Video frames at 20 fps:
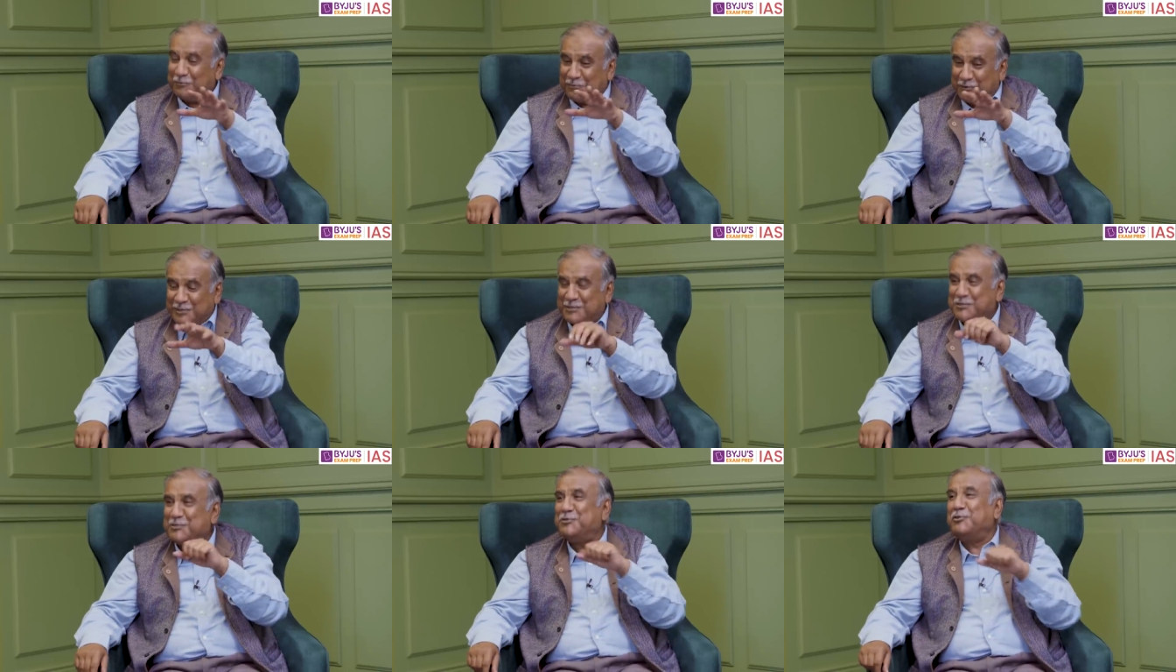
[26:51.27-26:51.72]

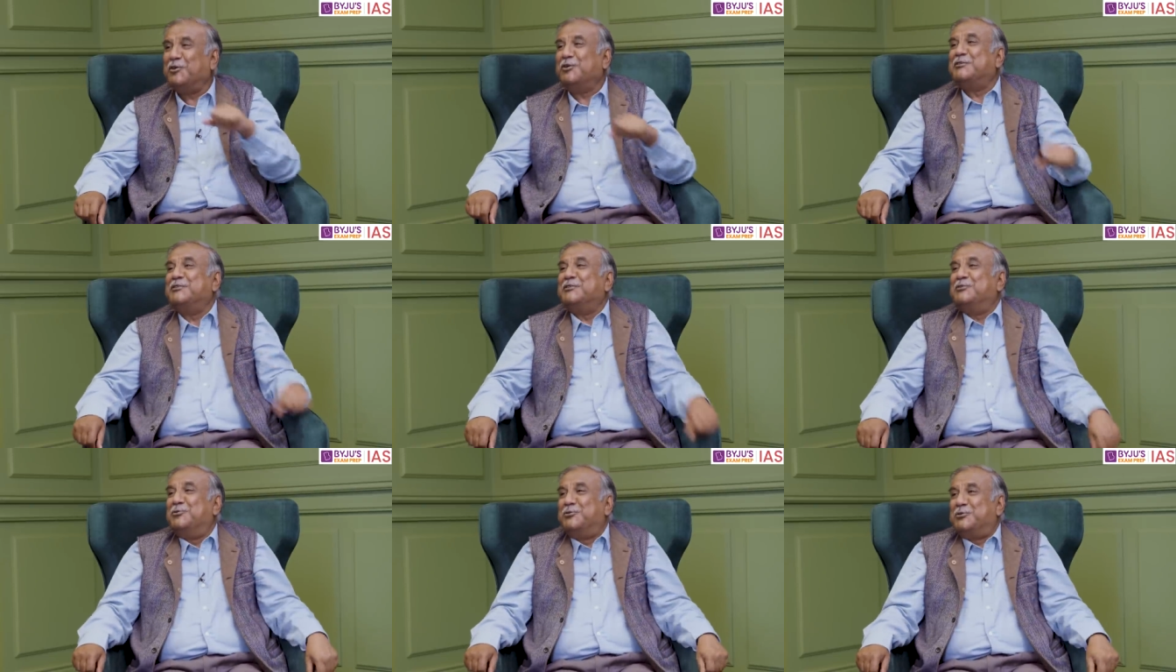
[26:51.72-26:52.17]
which is
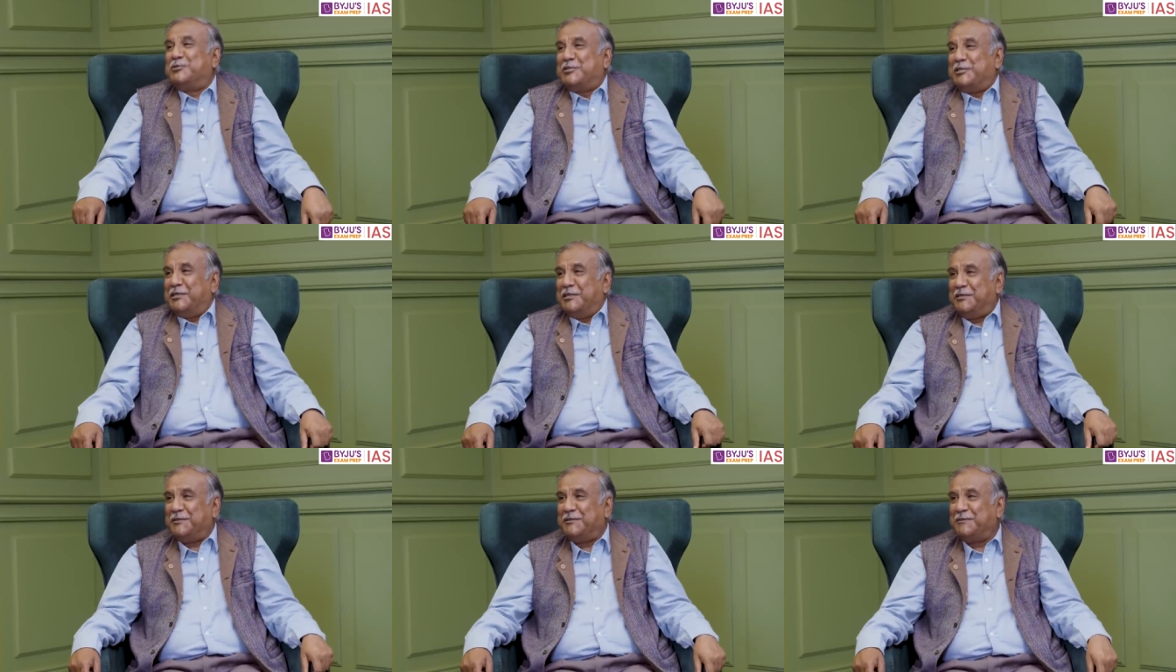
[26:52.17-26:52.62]
not a good
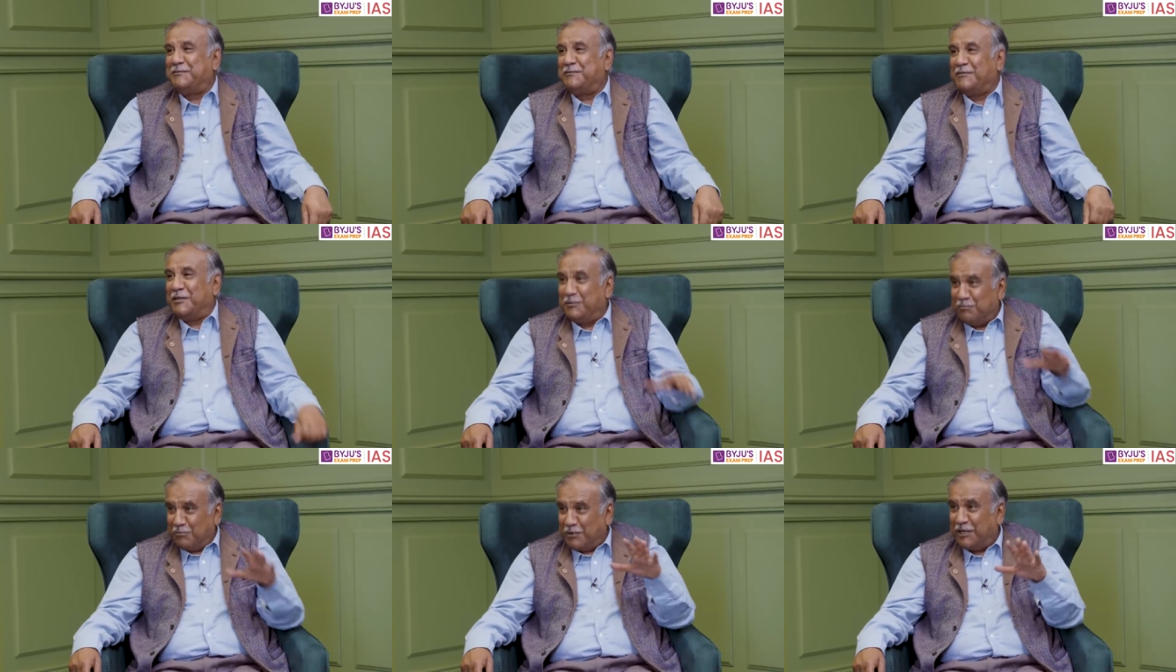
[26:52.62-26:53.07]
thing,
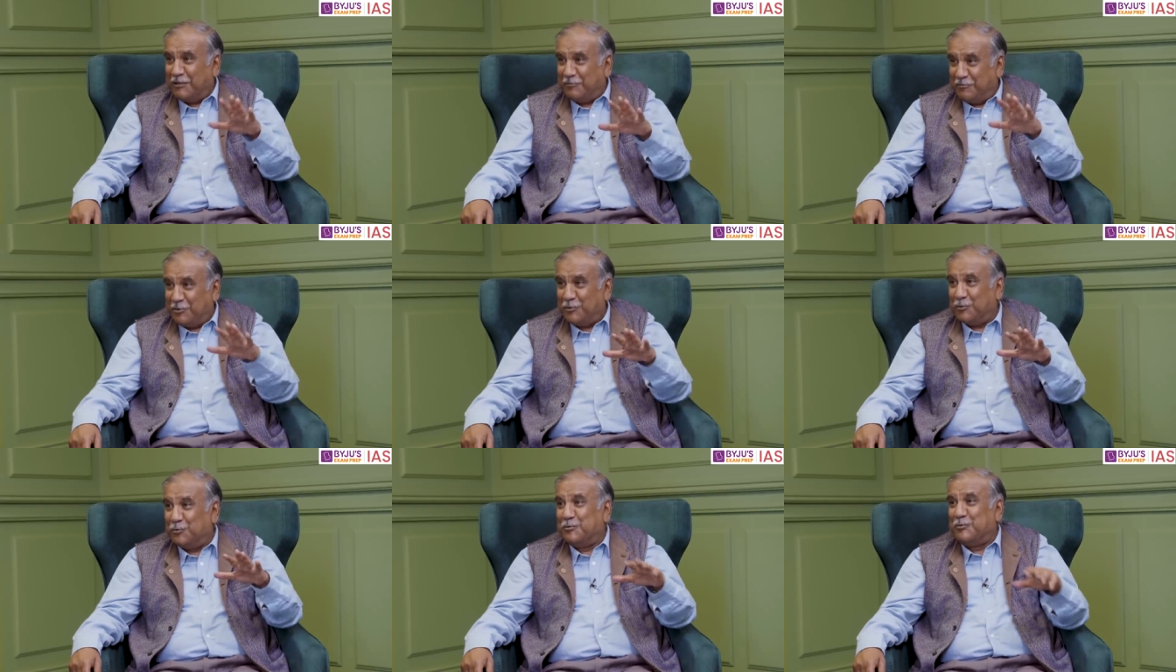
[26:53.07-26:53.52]
in my
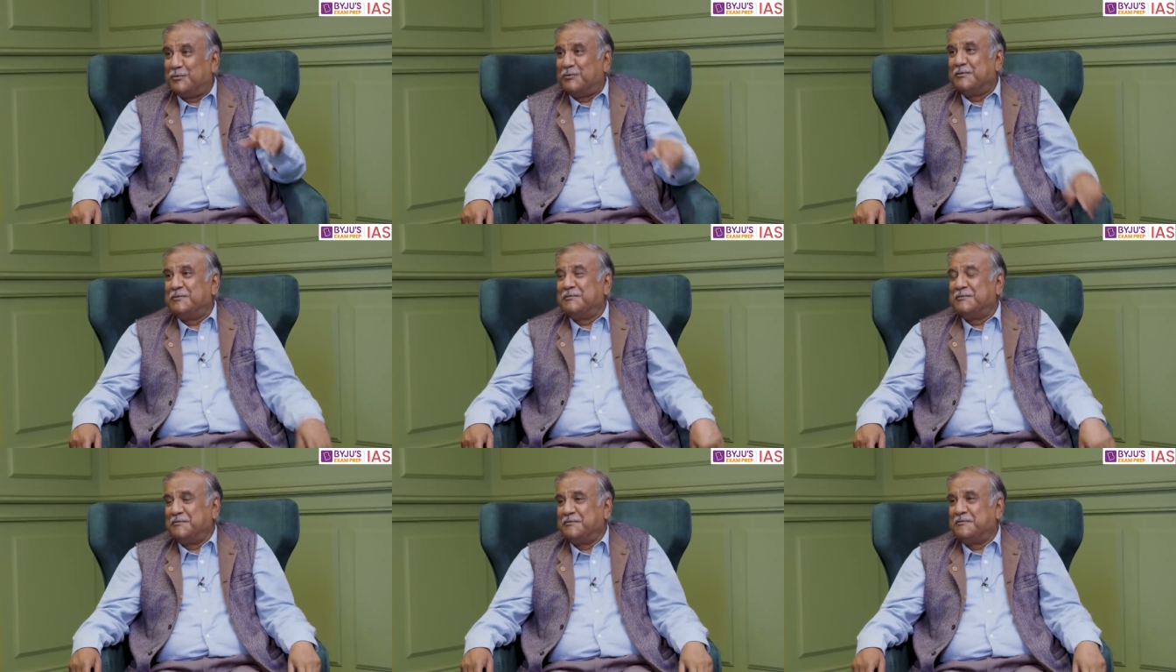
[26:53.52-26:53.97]
view.
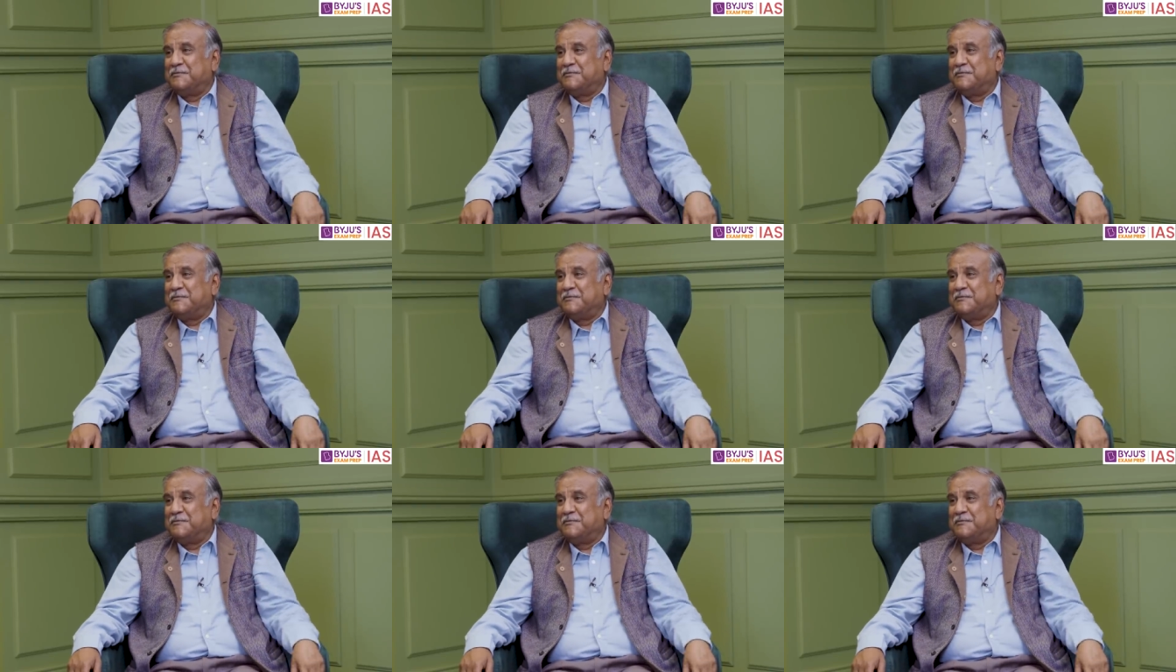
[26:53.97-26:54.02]
Sir.